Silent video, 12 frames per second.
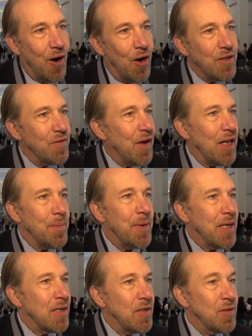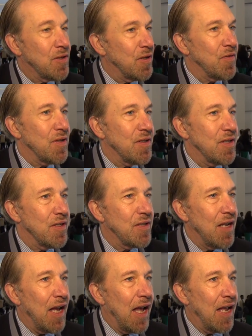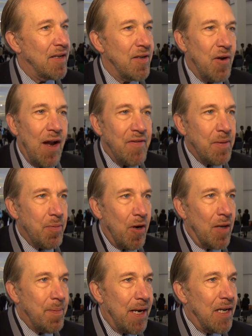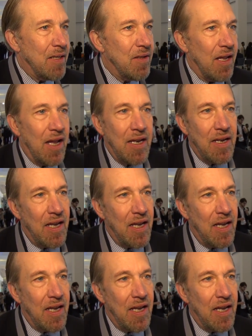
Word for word: are developing new services and they're having broadband and,